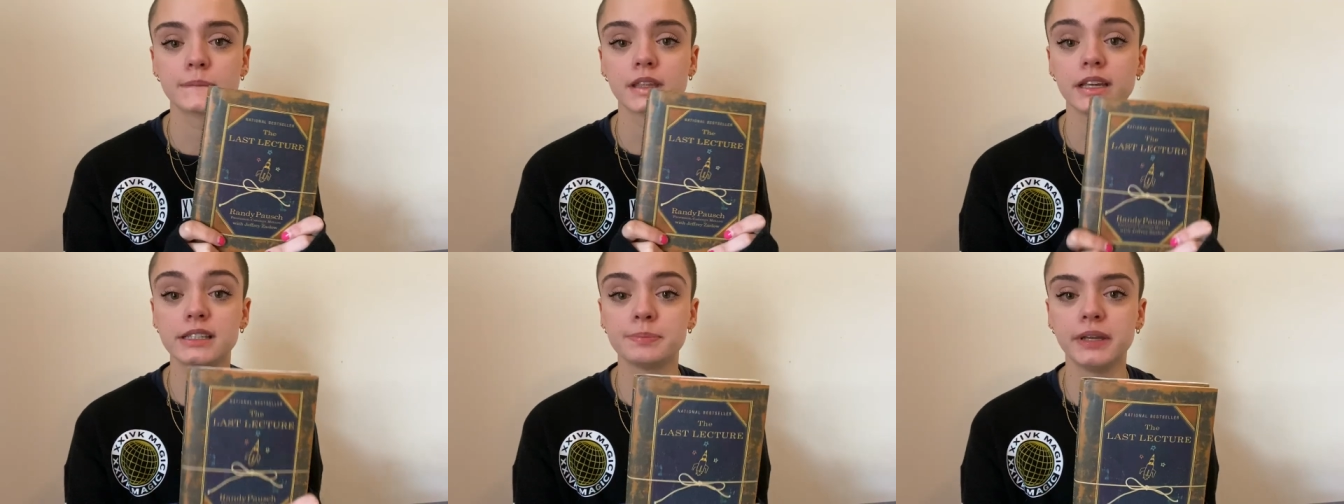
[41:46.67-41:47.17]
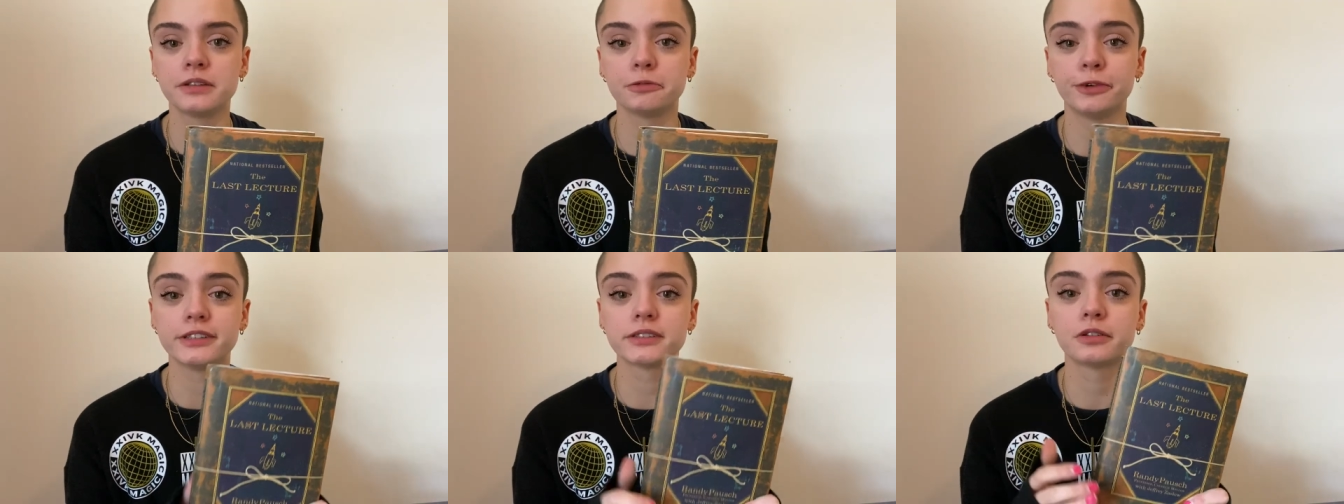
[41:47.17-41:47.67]
His speech
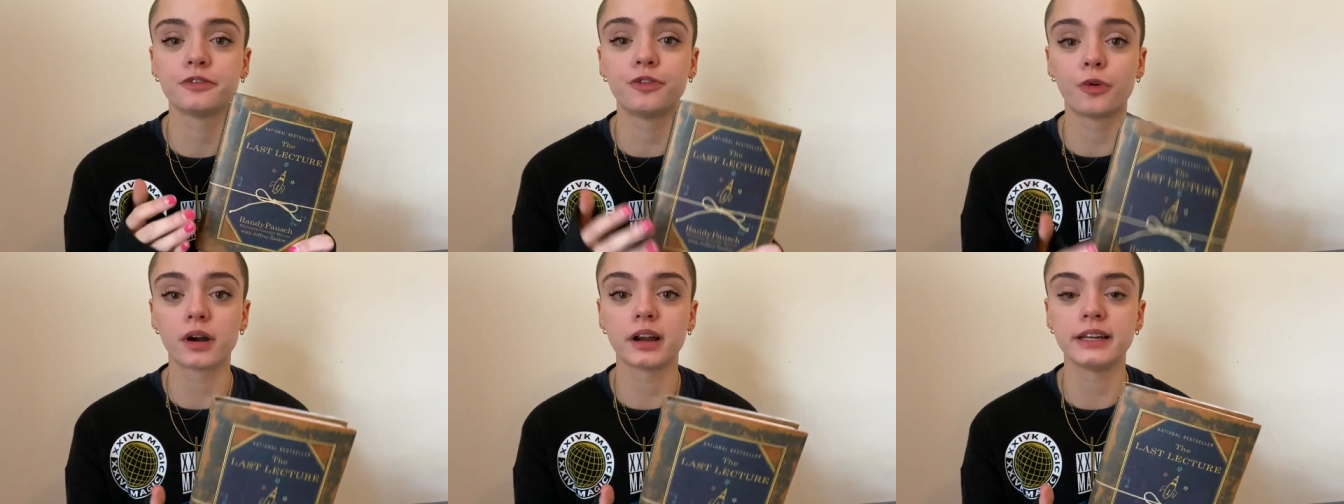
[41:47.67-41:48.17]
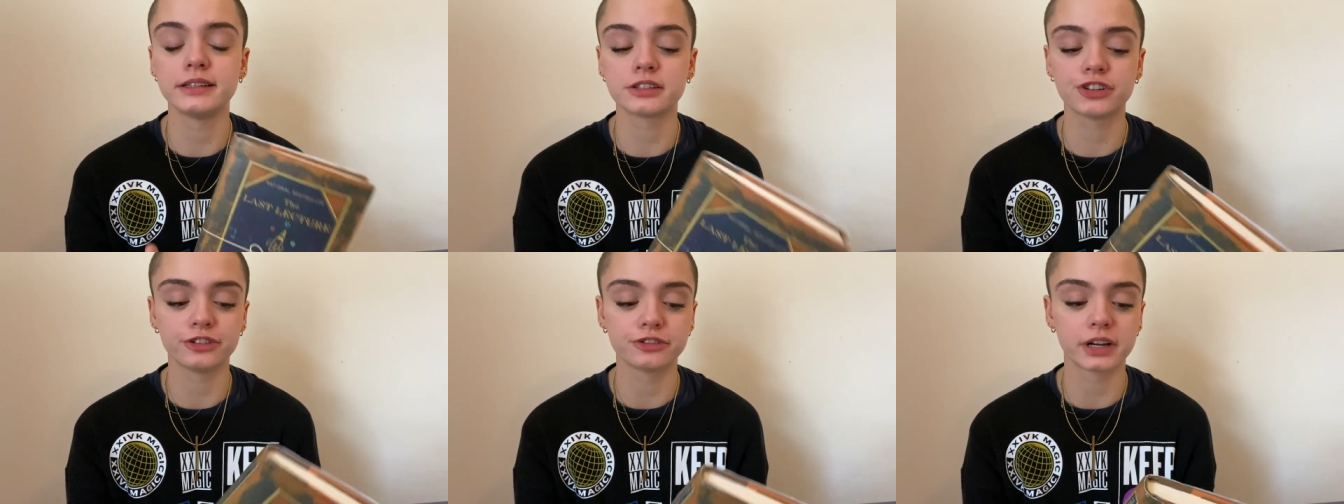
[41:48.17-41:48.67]
was for his
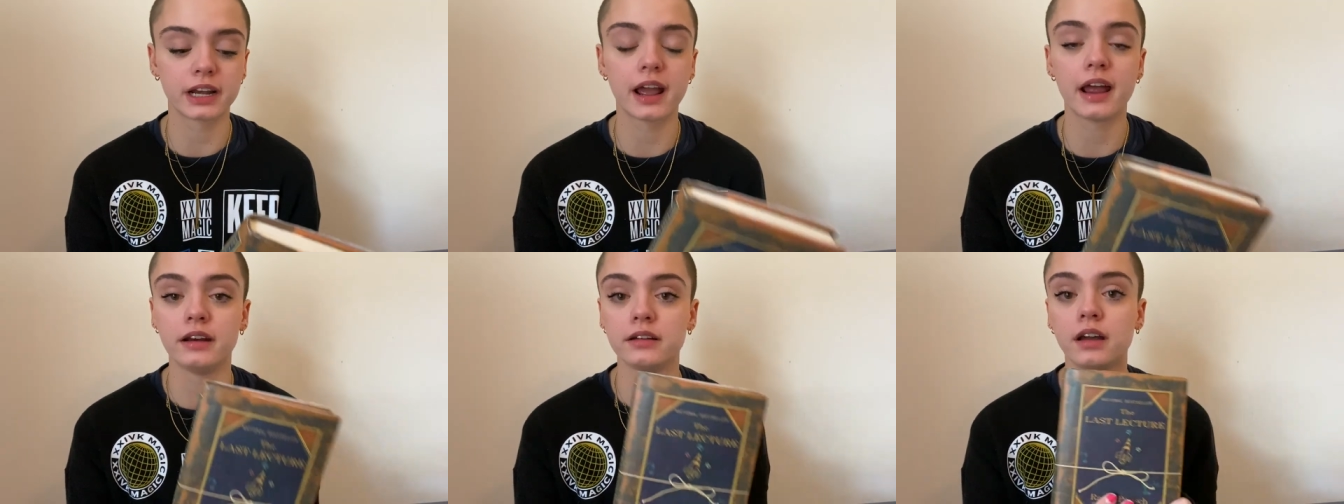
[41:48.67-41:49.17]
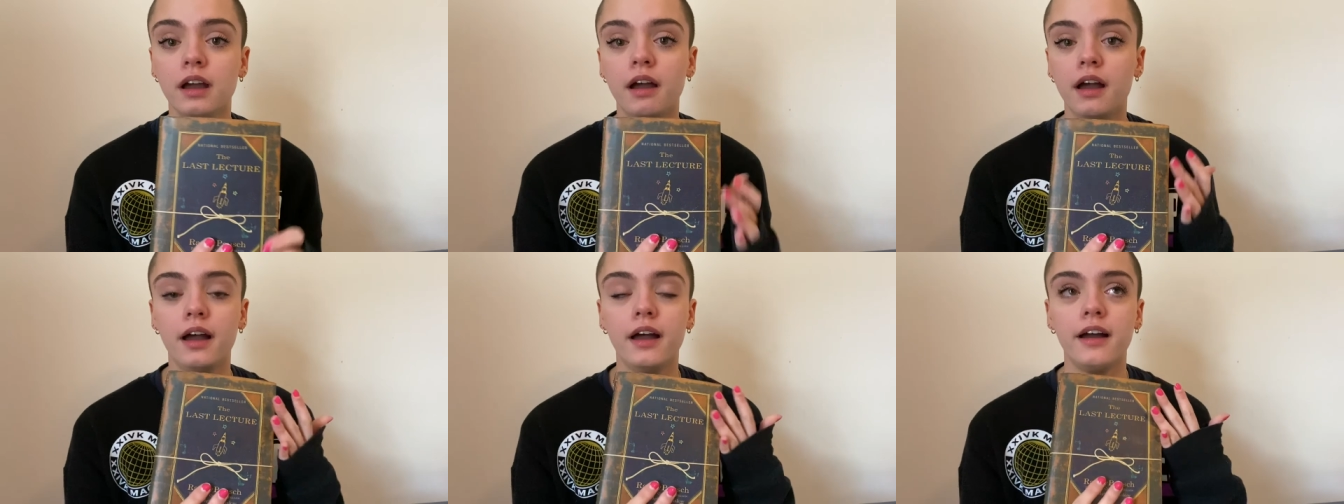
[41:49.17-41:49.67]
children and
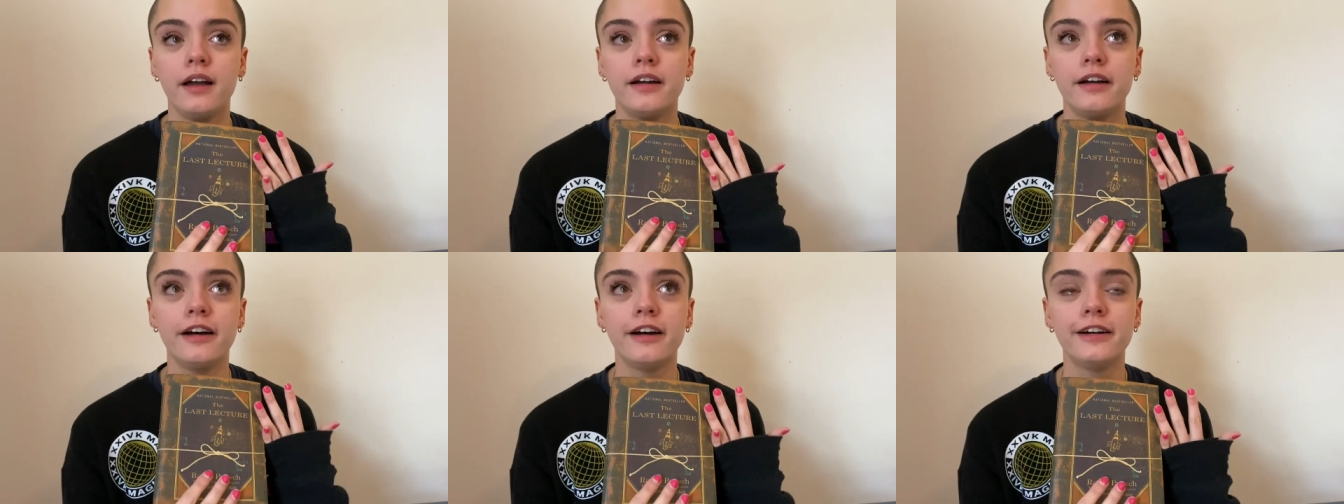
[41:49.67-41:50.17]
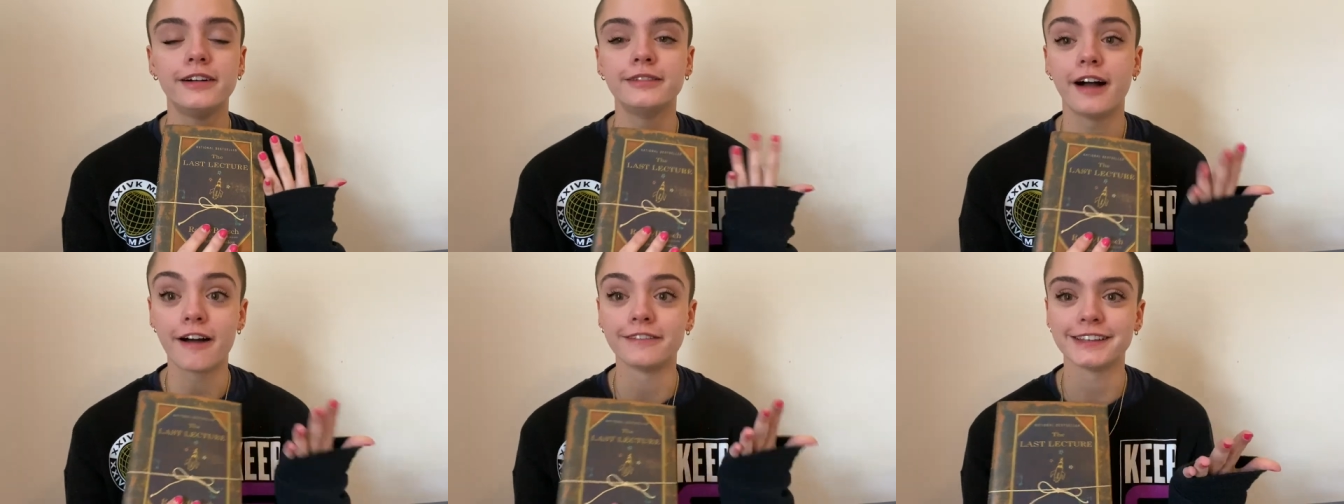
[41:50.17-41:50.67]

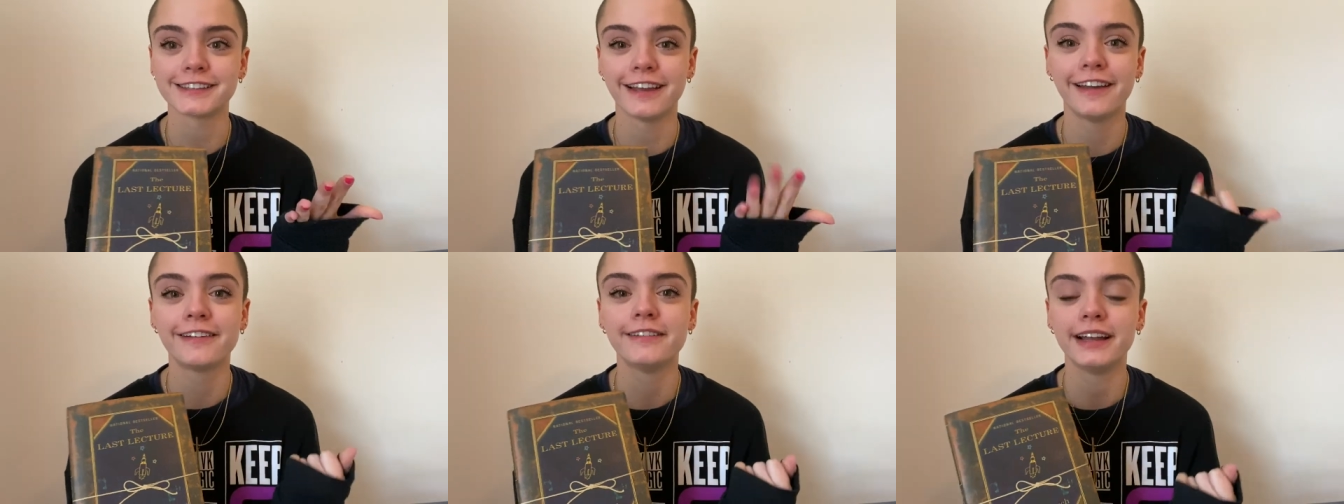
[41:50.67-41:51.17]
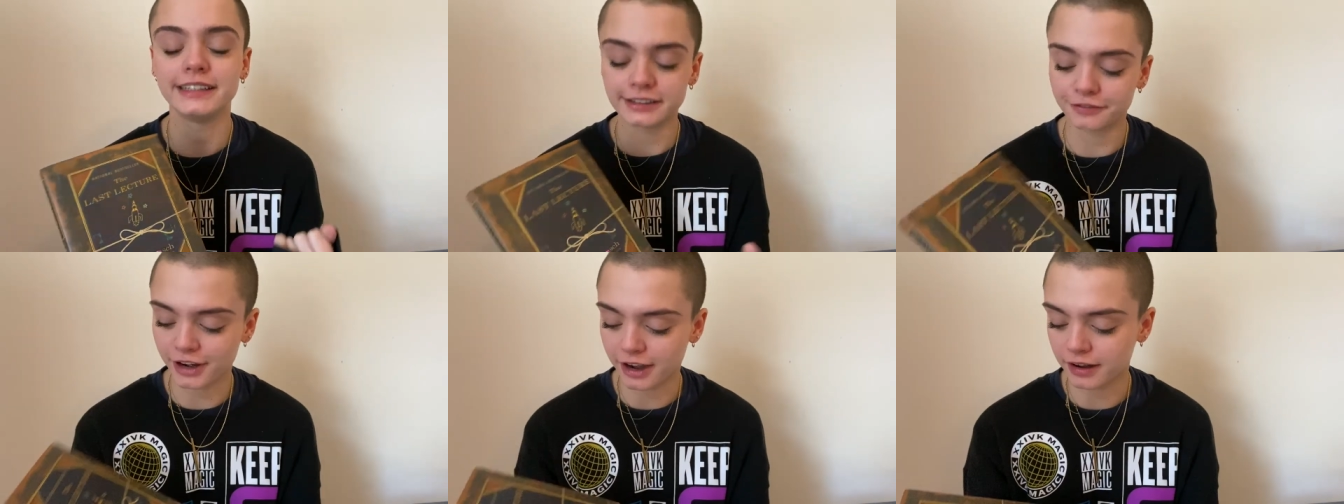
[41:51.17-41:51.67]
obviously it's
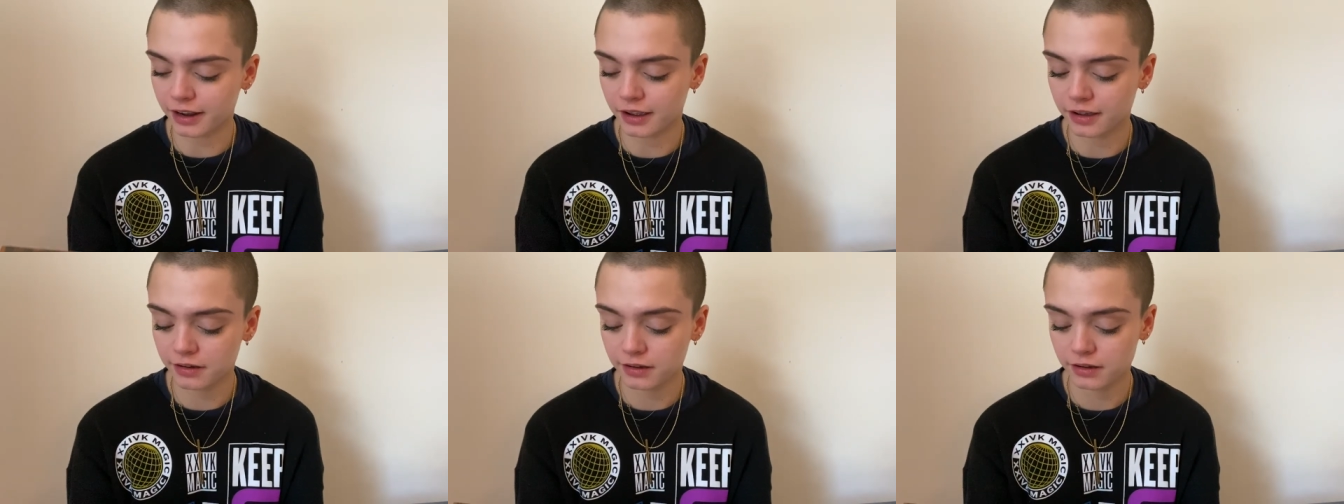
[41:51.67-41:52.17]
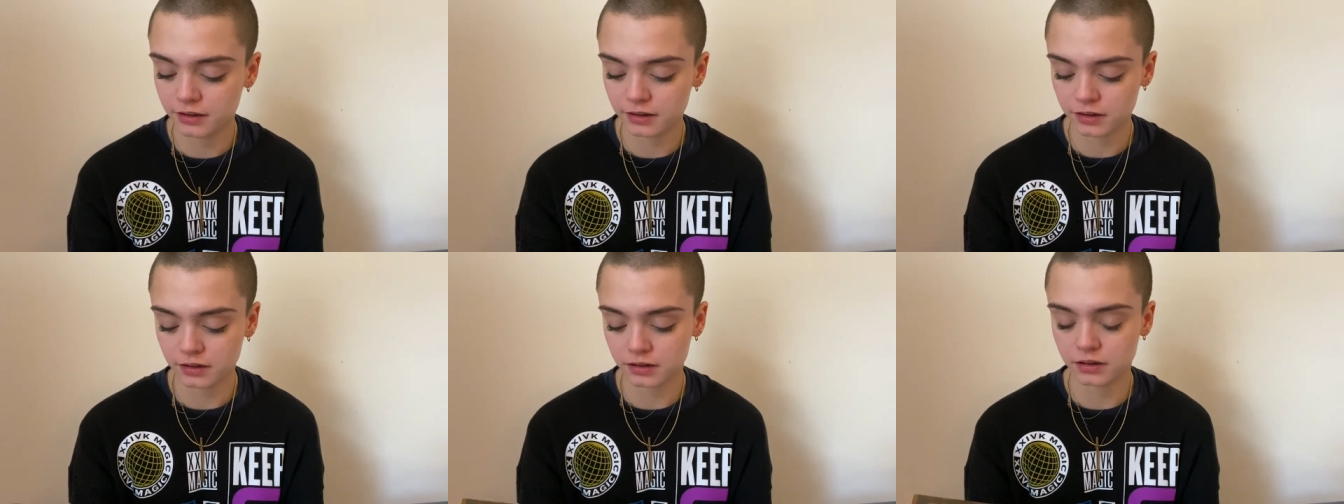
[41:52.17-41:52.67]
very
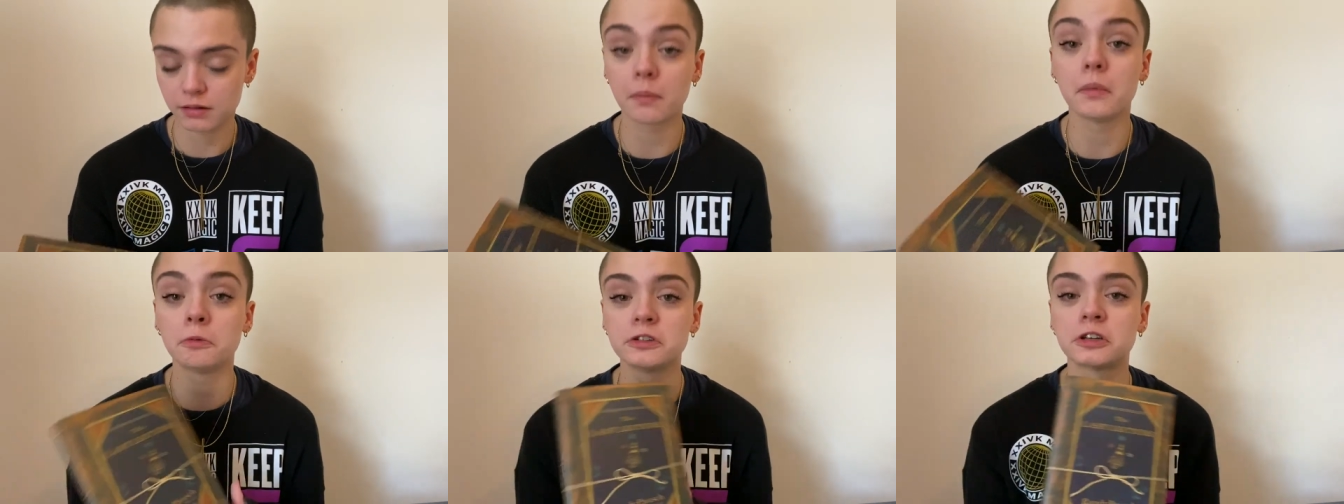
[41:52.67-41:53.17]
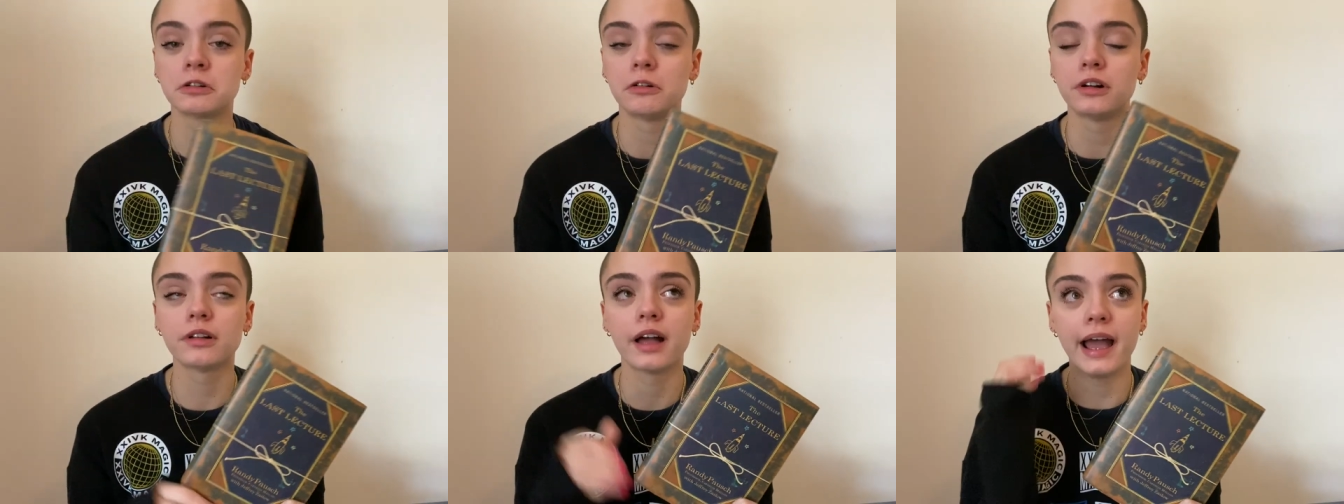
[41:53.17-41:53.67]

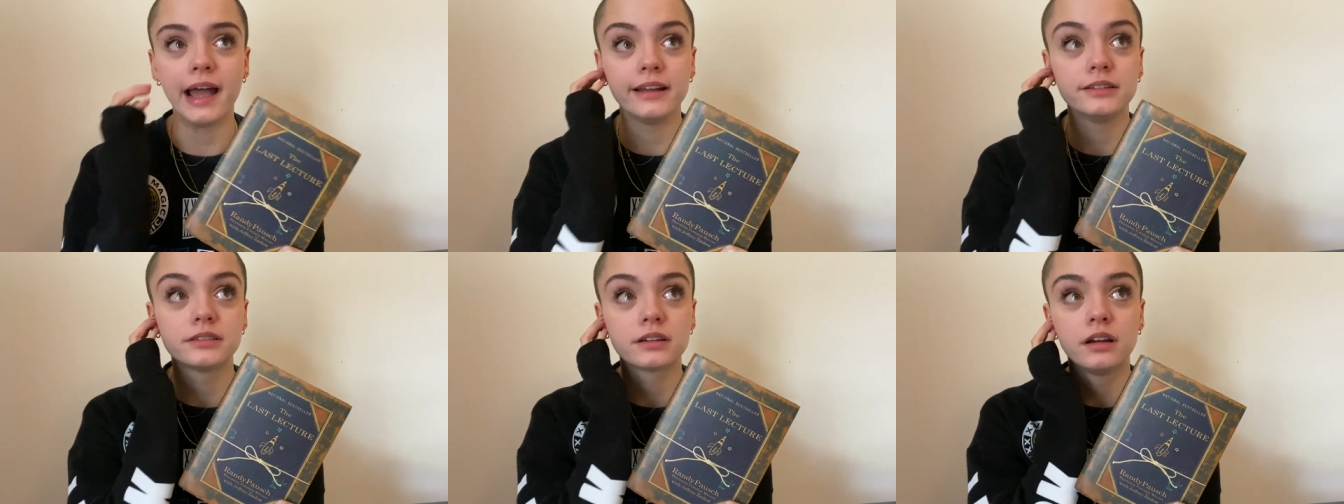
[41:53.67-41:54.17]
emotional and